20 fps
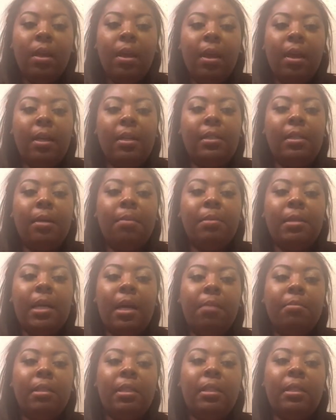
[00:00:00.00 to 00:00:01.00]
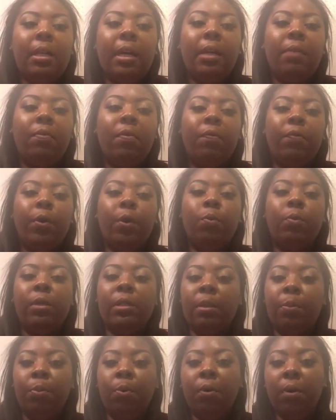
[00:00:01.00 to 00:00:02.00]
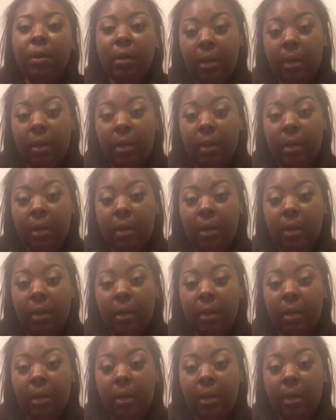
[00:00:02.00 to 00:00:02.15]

And sometimes it's not even filled with support.